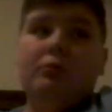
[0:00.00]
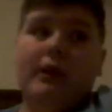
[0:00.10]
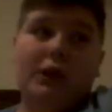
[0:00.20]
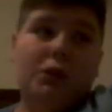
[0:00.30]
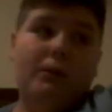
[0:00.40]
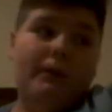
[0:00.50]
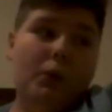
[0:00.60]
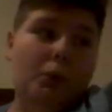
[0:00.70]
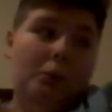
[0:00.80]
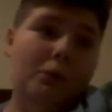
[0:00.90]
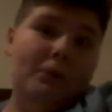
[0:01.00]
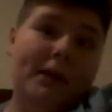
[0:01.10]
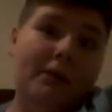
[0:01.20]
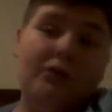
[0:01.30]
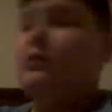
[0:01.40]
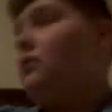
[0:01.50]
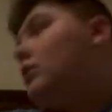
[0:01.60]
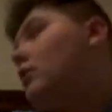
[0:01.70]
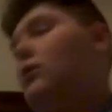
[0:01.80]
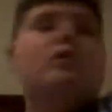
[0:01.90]
like, chewing their own poop on accident.
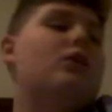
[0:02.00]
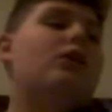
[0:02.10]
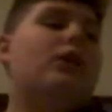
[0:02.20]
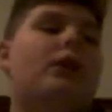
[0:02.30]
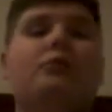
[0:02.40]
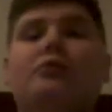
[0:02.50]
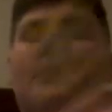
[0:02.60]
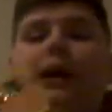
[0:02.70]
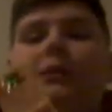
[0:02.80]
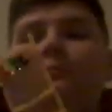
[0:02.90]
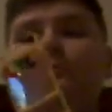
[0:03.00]
I almost forgot.